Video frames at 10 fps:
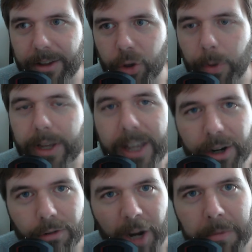You want to get
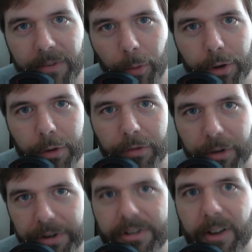it right before your
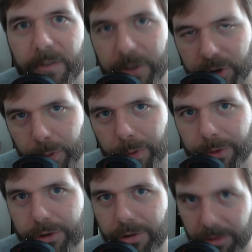first official
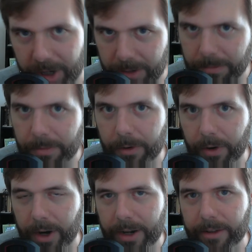stream,
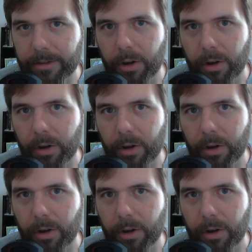all right?